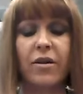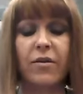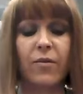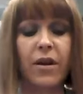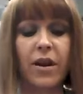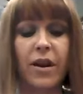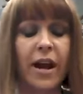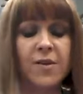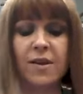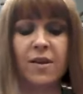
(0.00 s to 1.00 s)
in an
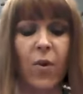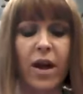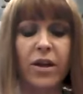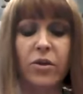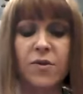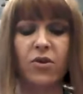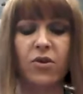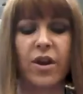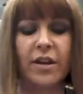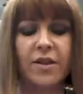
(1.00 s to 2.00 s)
excellent way user
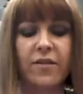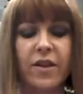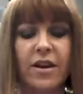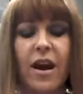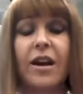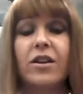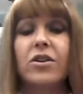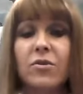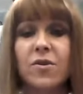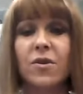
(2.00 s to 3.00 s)
creativity and
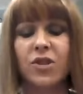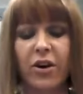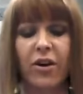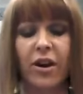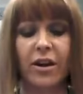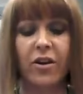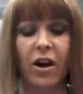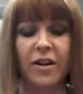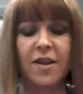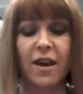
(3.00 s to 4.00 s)
user-generated
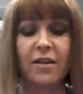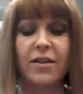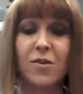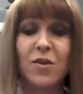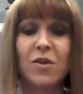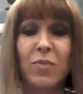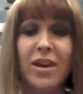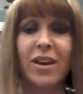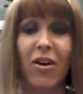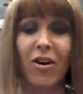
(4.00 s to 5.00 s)
content, the users
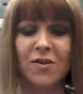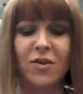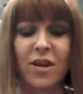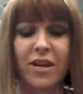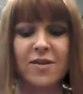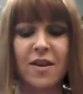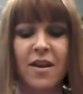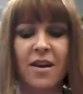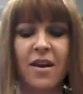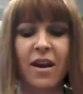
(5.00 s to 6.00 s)
being our students.
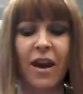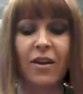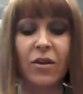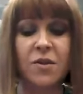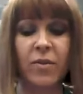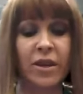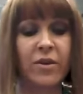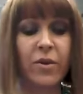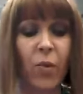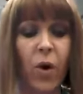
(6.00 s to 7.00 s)
And
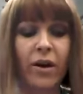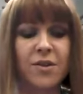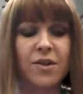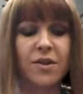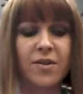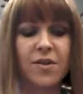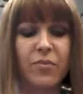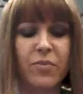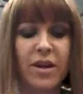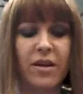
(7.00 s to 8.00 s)
ultimately, we want our students
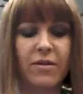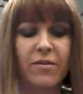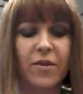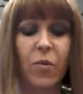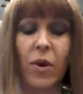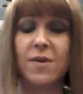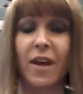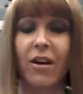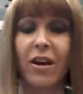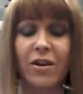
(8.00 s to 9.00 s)
to be the ones
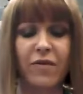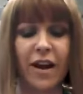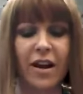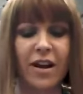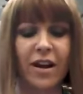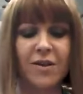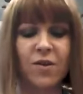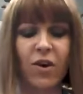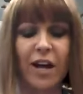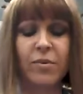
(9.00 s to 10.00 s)
that are innovating, and
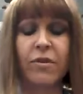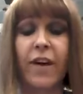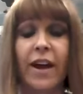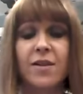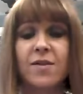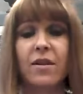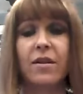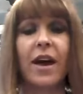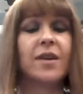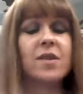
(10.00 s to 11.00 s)
Scratch provides
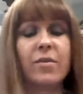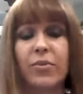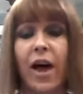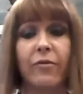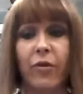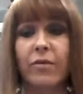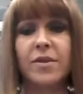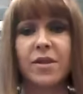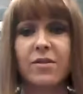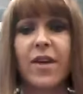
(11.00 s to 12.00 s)
an excellent
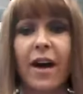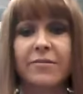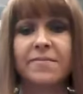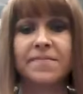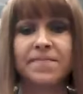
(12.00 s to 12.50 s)
platform to do that.